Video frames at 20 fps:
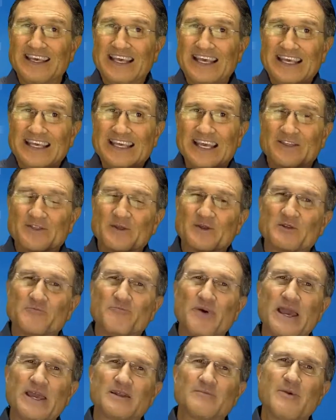Yet the
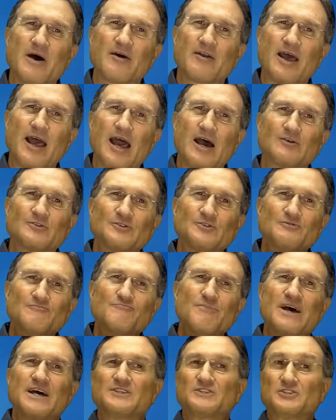debate about how to
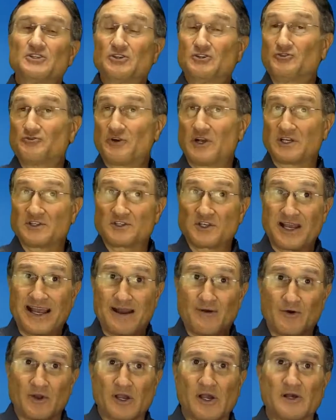best address
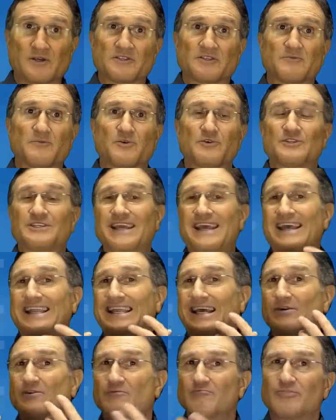our customers and
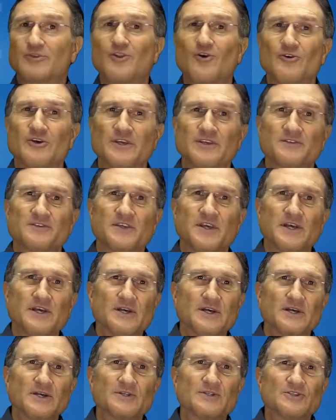our employees
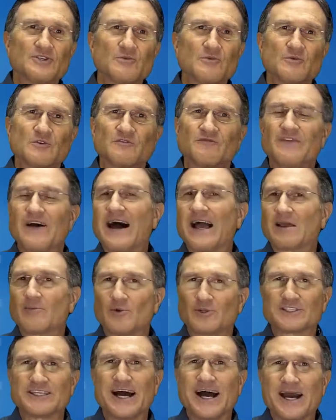consumes
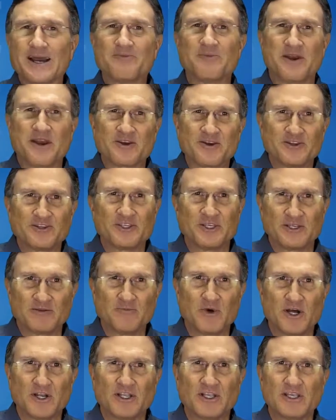valuable time, energy, and
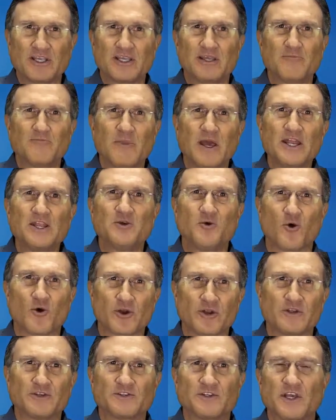money in many
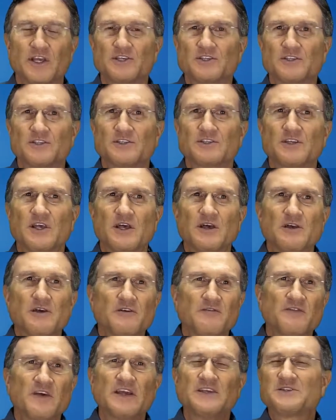organizations
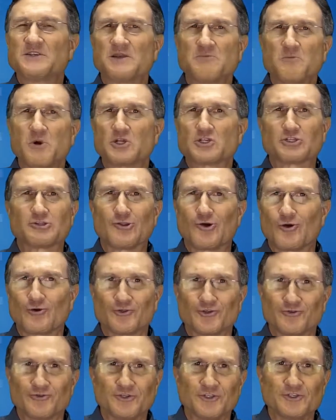facing much
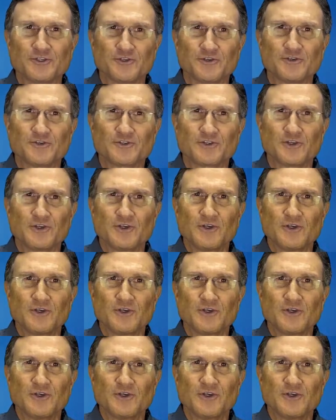larger issues.